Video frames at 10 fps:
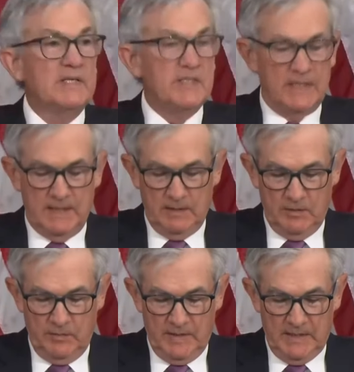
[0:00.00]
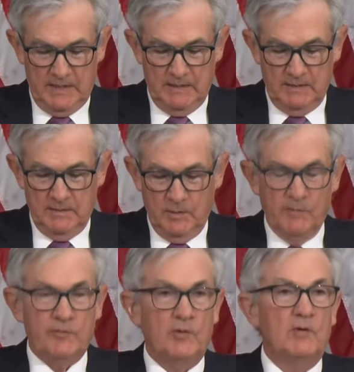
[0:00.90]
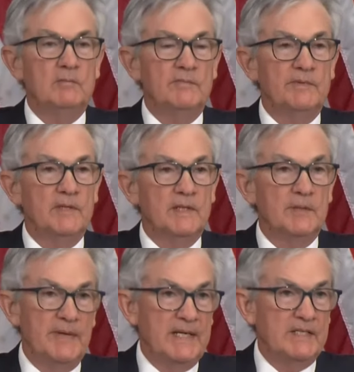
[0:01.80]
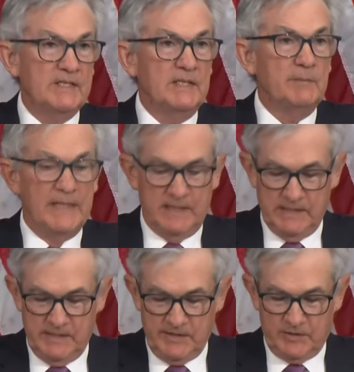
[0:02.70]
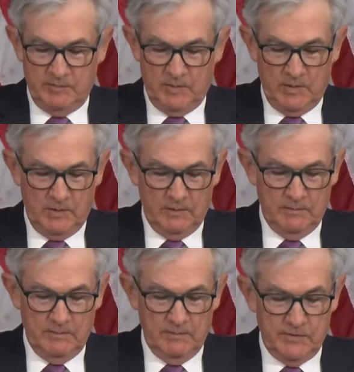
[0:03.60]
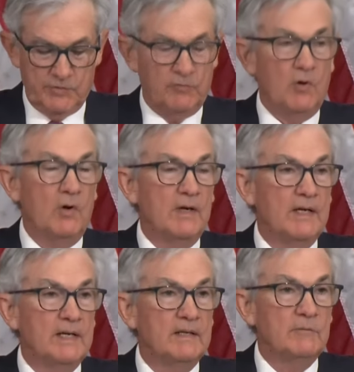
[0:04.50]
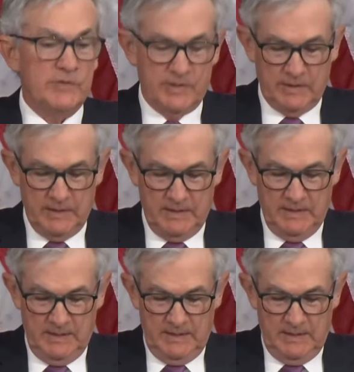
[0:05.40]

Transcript: by saying, though, that the overall, the banks and the banking system are strong and resilient